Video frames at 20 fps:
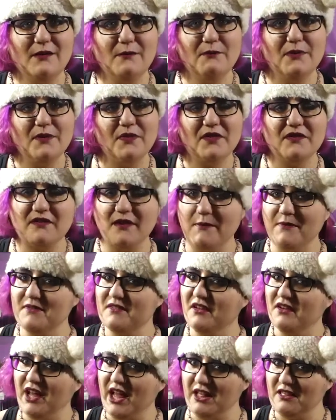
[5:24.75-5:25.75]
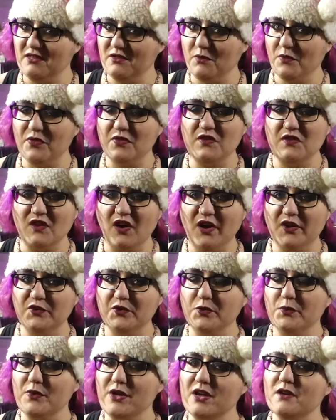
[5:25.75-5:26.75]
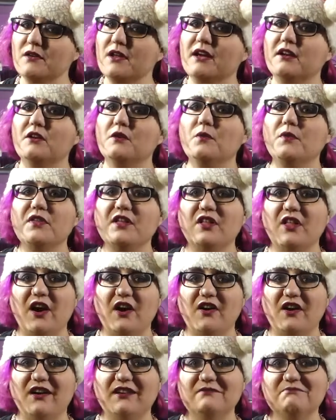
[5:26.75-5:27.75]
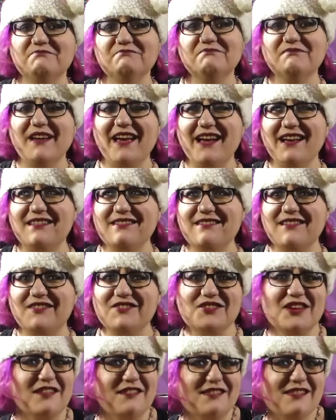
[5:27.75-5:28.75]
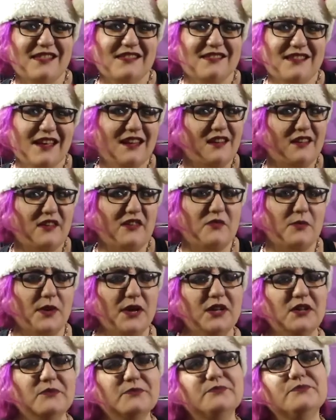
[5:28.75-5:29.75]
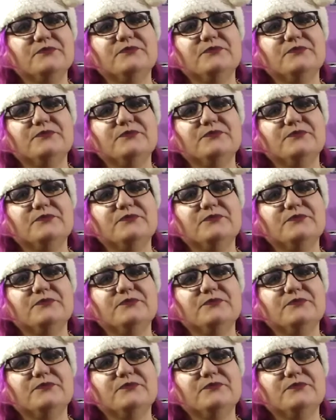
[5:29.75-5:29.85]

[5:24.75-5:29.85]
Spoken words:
but this episode ends with the Doctor reunited with Clara, and suggests that Santa is real.